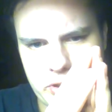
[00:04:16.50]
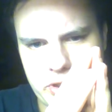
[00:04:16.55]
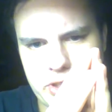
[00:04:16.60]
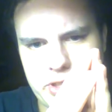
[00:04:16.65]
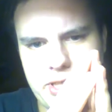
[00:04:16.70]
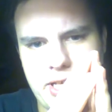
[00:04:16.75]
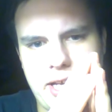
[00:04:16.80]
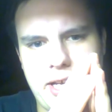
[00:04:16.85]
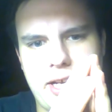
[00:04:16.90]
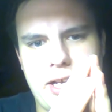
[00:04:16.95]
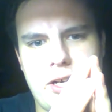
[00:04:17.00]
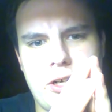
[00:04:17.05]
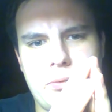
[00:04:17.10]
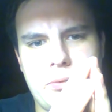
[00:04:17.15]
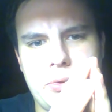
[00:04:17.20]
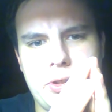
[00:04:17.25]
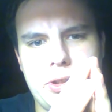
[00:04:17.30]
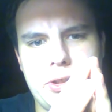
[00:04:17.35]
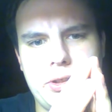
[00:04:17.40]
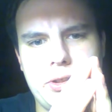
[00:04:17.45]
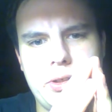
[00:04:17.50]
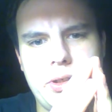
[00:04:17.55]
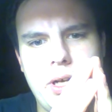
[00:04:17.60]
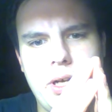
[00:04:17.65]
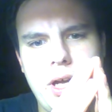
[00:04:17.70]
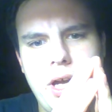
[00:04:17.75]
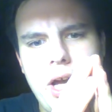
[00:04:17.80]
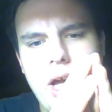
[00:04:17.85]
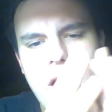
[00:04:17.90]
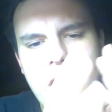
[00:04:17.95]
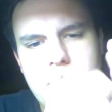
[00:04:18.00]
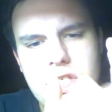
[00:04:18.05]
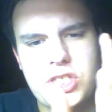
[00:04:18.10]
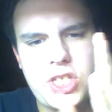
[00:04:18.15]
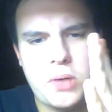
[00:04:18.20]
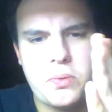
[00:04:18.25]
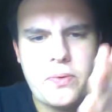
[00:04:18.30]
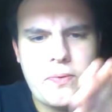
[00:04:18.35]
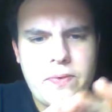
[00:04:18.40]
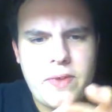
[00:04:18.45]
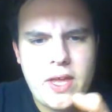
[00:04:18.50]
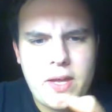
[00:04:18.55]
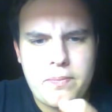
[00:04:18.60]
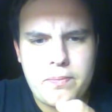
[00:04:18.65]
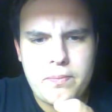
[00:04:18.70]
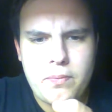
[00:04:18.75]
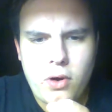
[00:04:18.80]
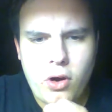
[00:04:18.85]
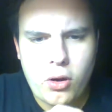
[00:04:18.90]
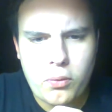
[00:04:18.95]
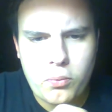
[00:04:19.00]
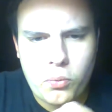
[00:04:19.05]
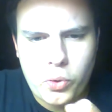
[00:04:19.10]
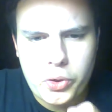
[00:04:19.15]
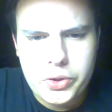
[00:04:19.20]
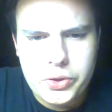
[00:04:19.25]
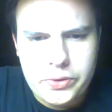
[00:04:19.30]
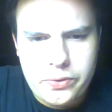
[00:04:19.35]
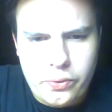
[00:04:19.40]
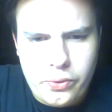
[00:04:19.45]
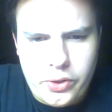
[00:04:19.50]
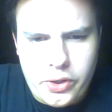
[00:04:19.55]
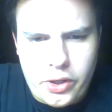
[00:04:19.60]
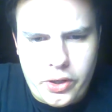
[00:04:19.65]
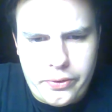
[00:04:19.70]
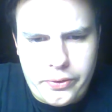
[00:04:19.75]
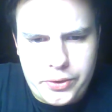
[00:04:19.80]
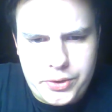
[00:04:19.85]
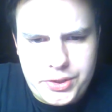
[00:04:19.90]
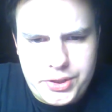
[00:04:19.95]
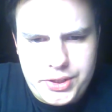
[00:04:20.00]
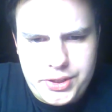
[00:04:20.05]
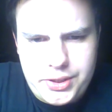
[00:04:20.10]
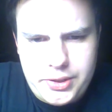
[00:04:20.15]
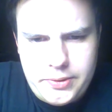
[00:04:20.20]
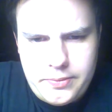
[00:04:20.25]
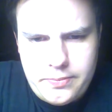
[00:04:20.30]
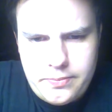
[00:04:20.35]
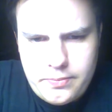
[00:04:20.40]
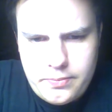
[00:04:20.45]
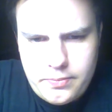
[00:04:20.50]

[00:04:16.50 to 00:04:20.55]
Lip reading: much to say here, but some of them are more useful than others.